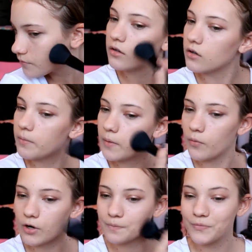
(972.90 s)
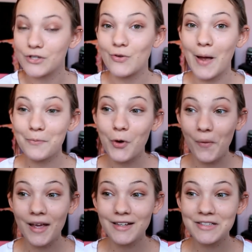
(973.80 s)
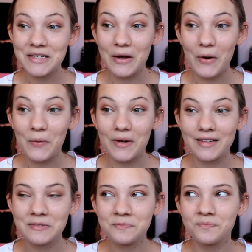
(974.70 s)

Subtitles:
A little bit more. So I'm going to go,